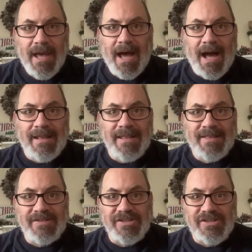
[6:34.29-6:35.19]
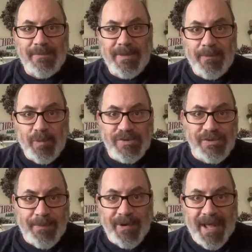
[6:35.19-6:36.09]
I think this is something more
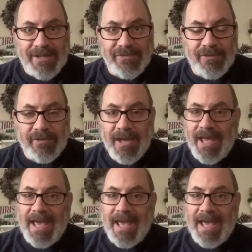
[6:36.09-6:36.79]
supernatural,